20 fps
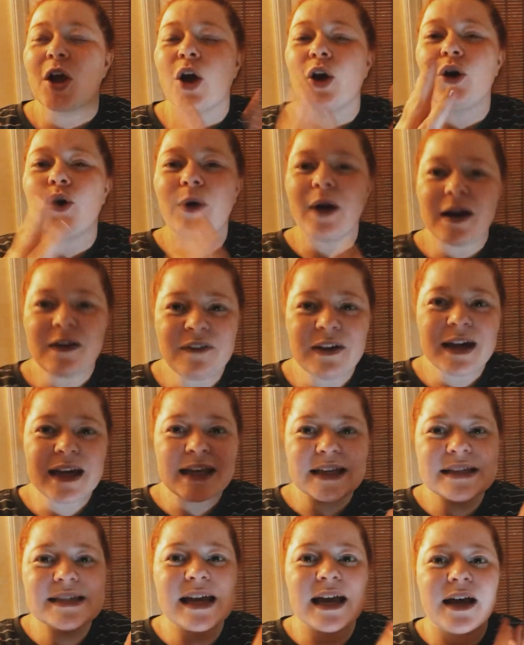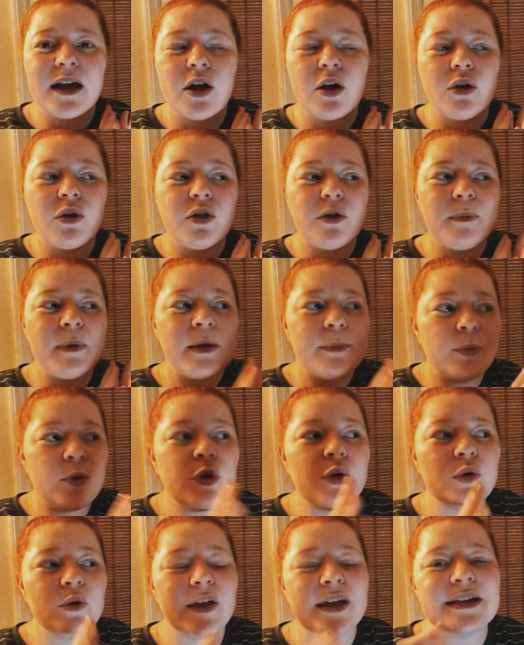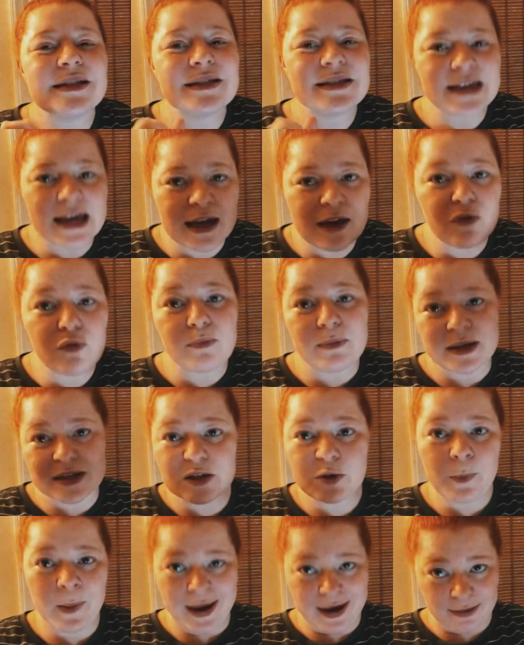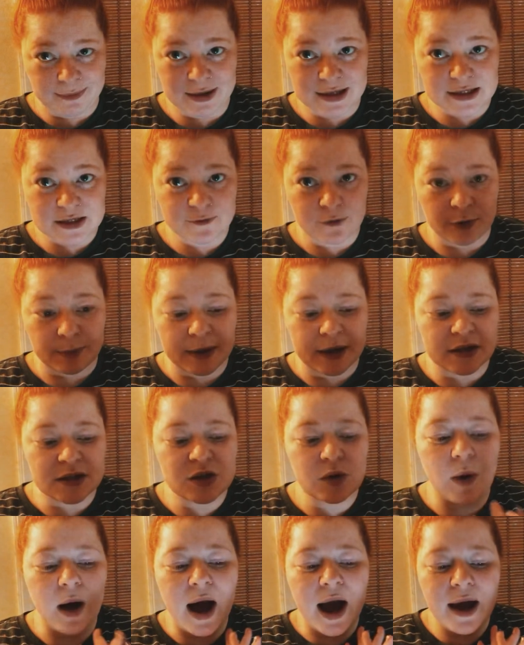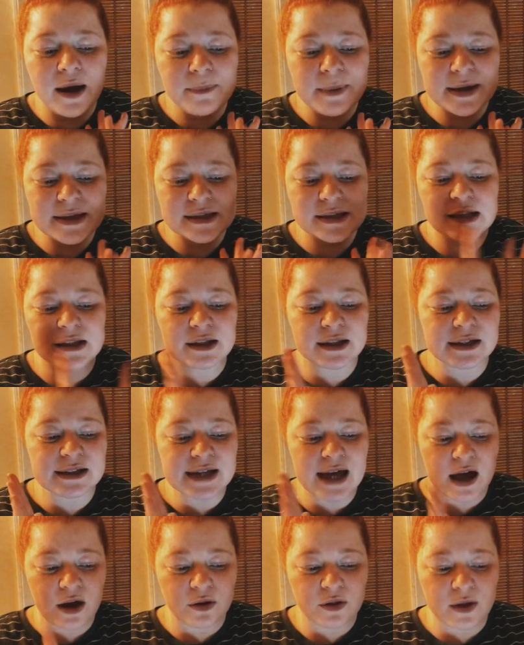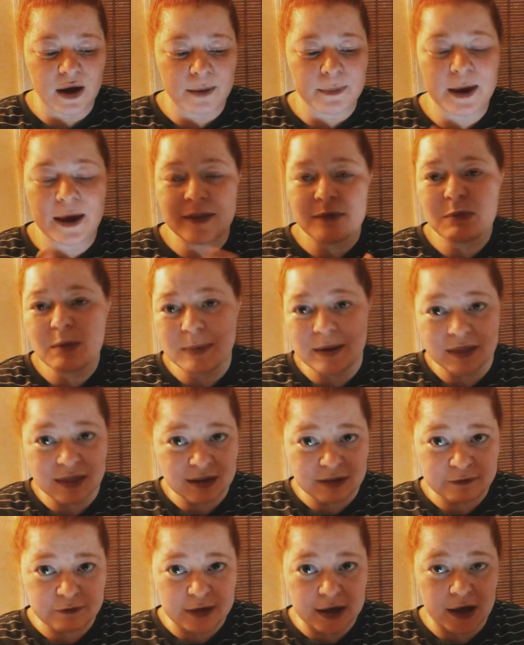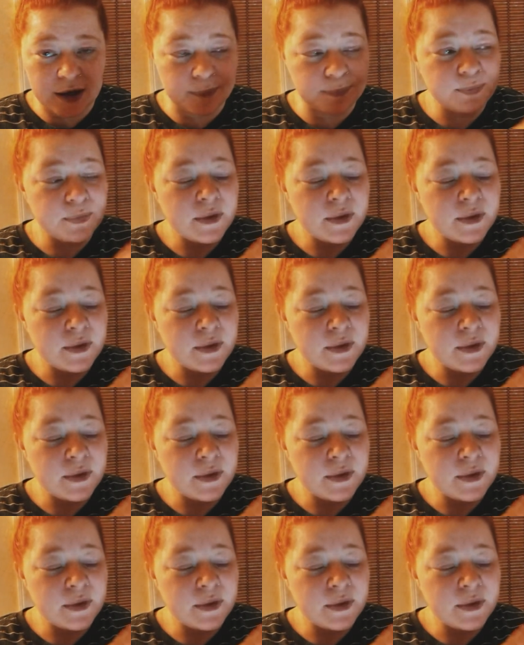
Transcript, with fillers: Gravy is like the people who like save missed payments for me. So I basically tell, I pay them a monthly fee.